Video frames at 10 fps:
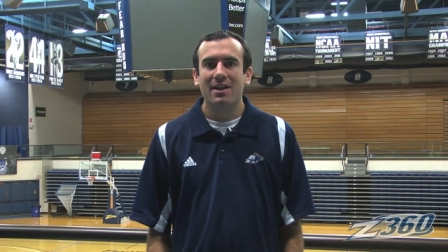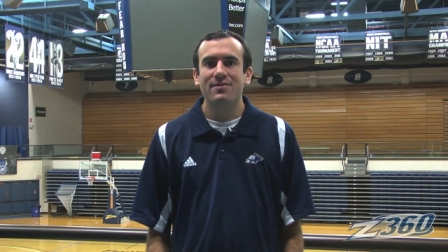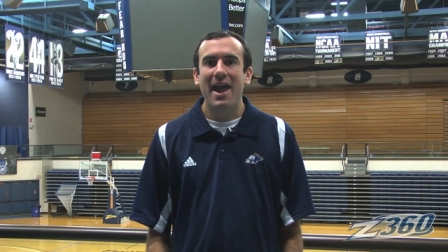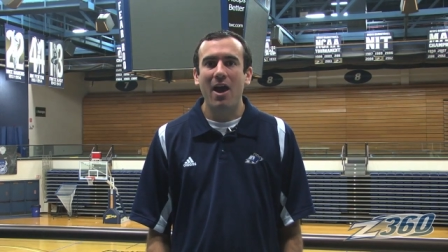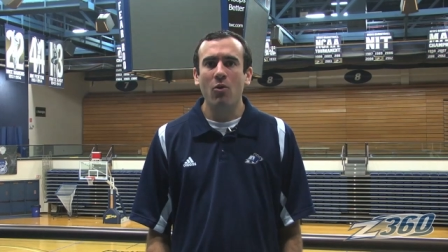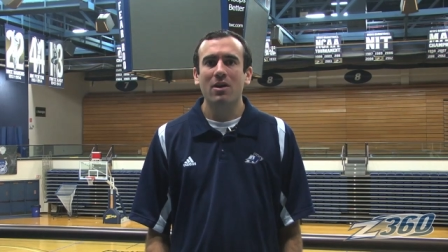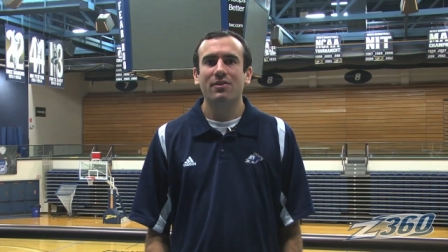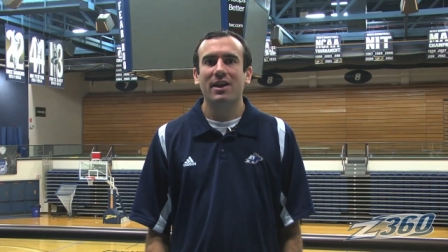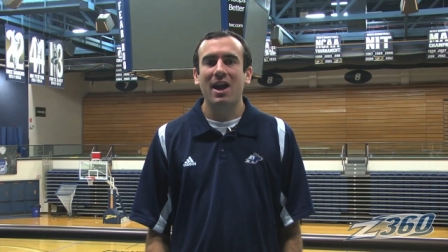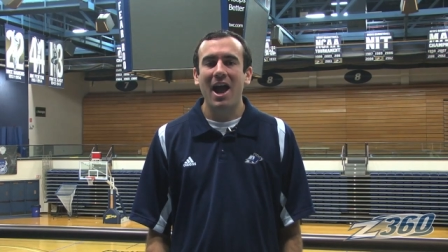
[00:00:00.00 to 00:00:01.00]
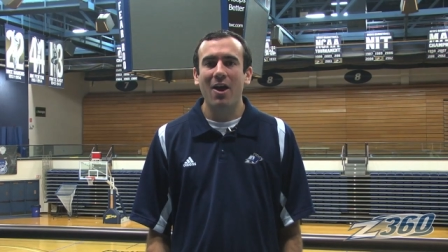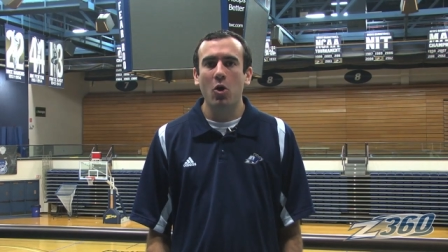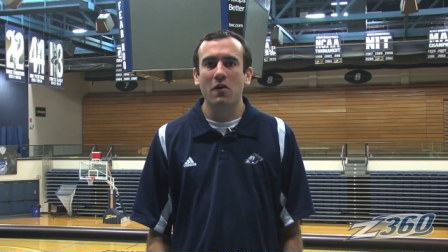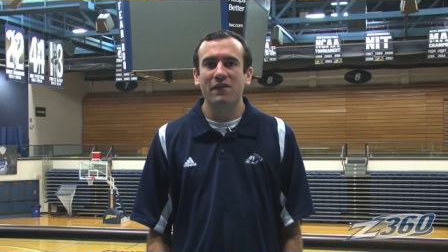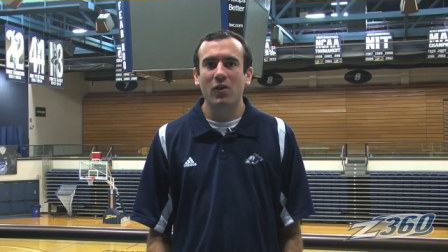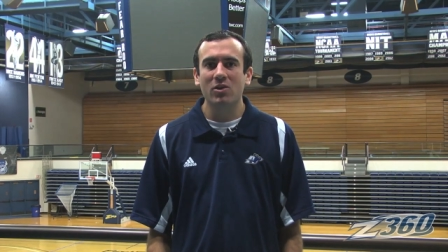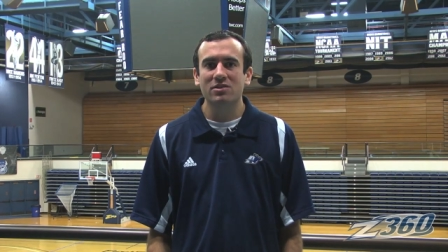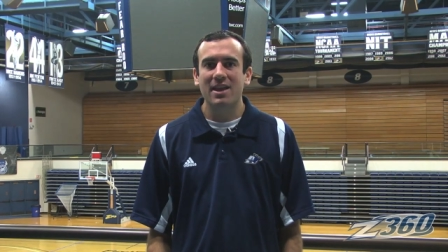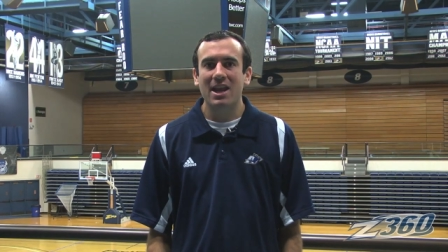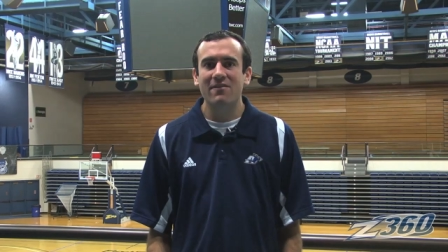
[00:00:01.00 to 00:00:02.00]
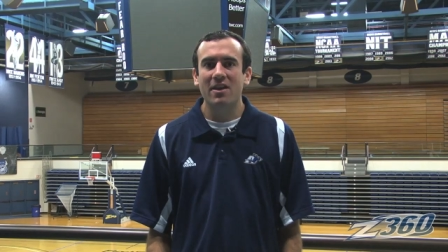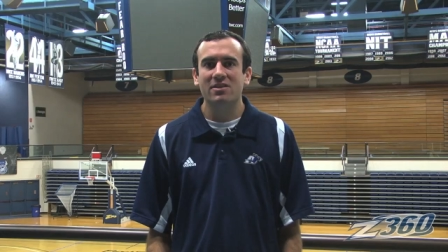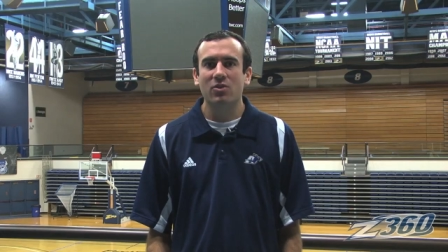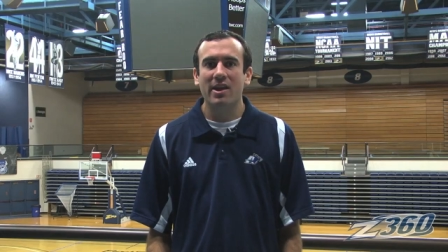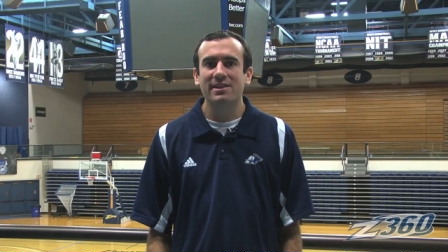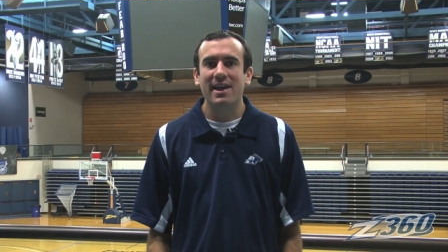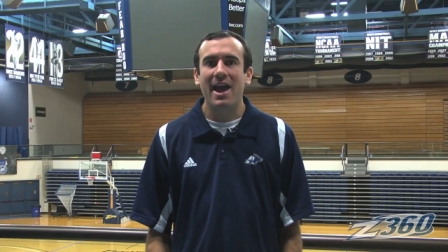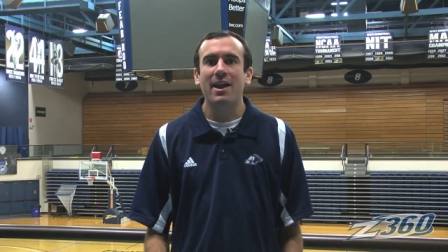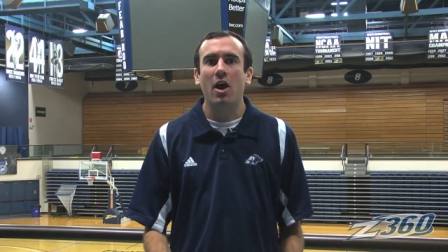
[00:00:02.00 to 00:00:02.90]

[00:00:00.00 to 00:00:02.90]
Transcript: Now, the Cuyahoga Falls native is looking to add